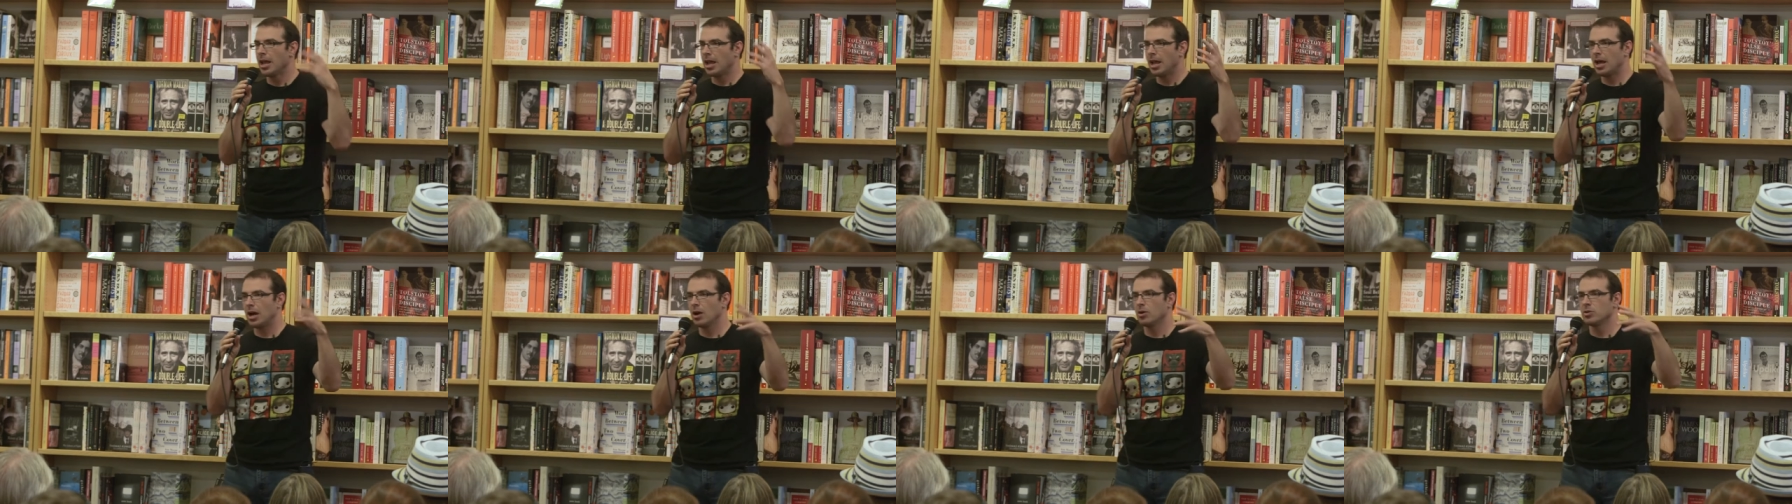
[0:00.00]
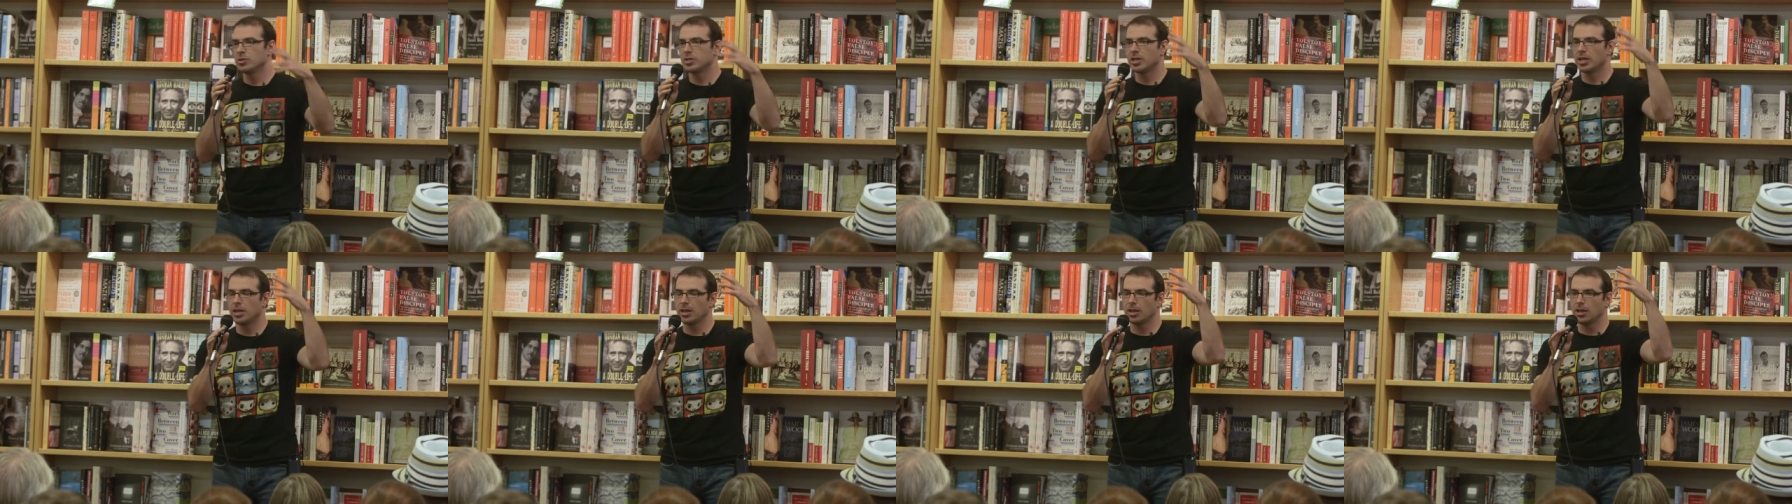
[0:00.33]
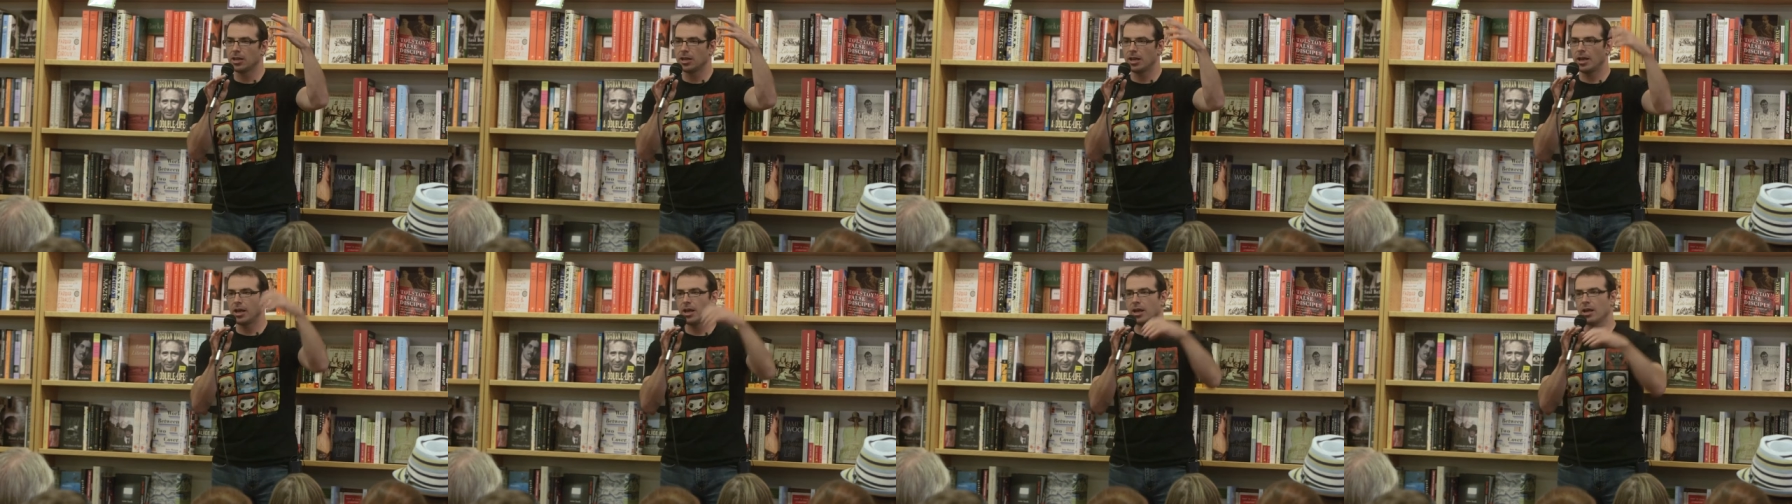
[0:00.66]

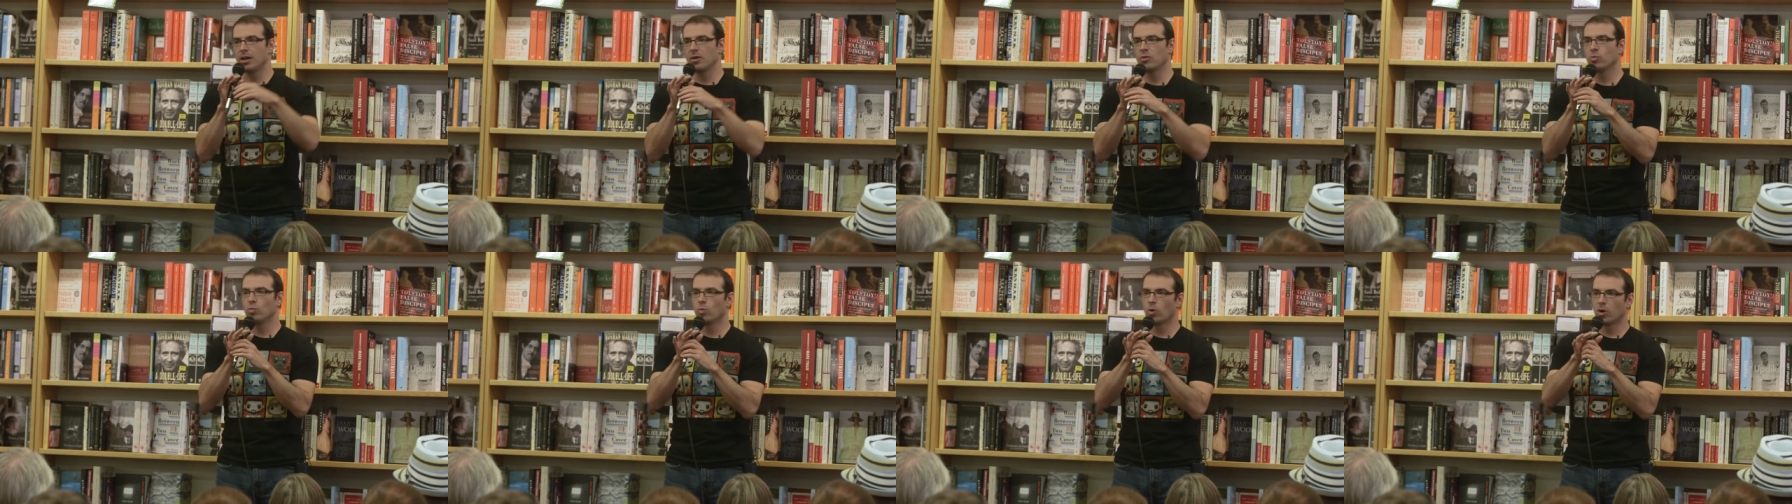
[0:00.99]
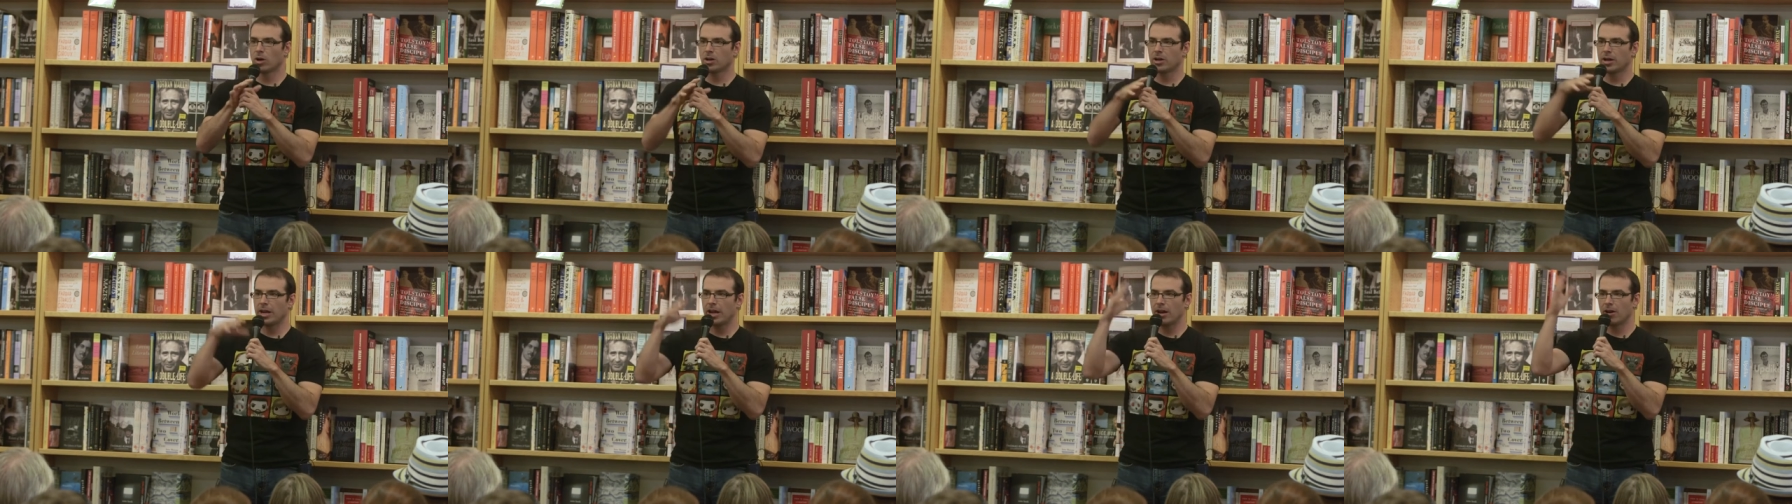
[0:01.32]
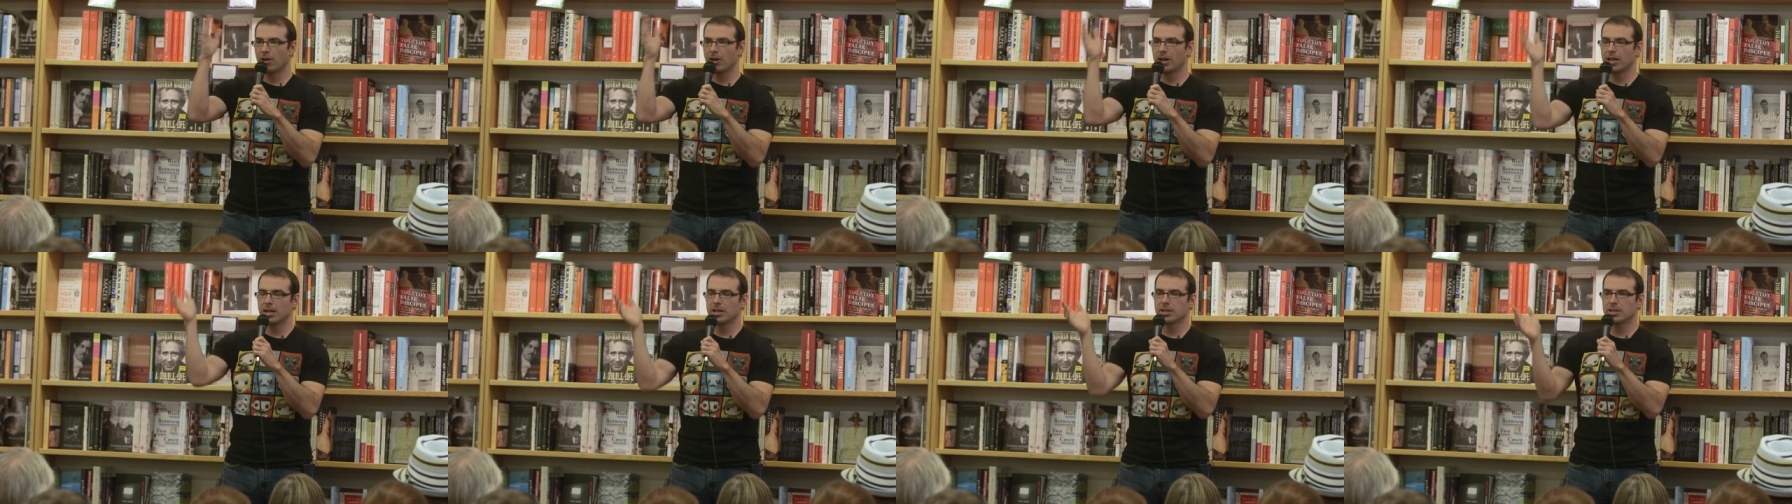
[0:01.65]
housing and work
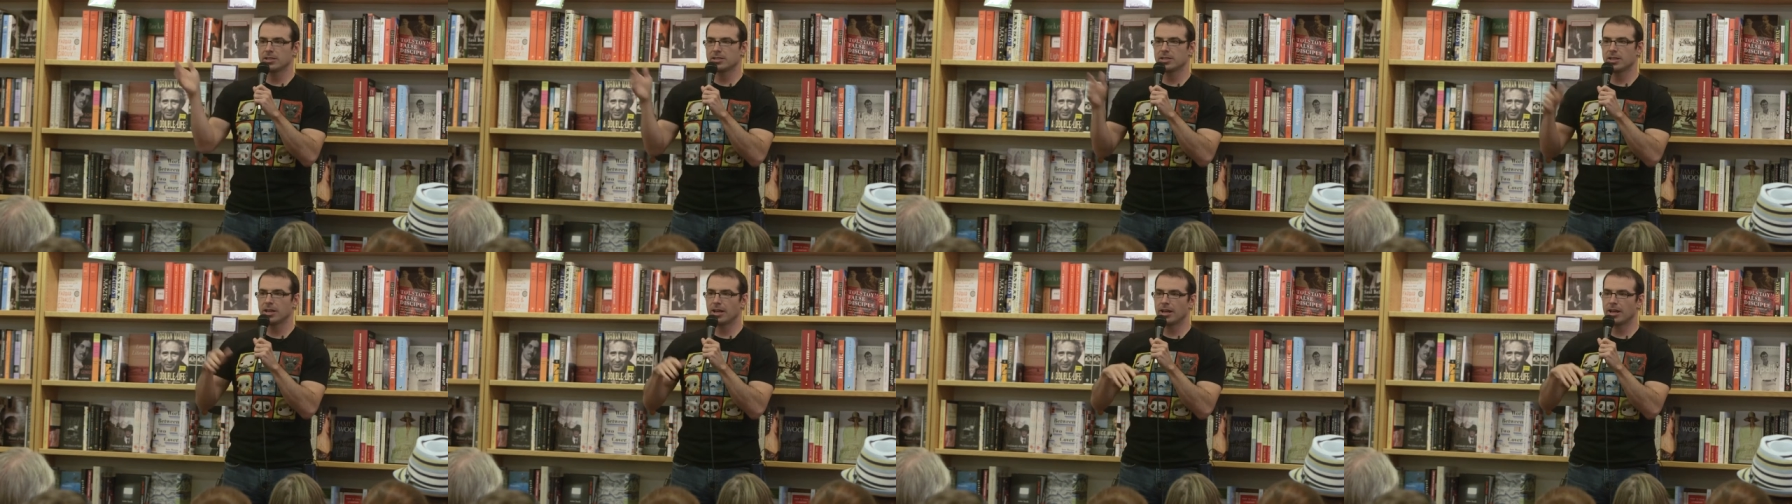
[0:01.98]
areas,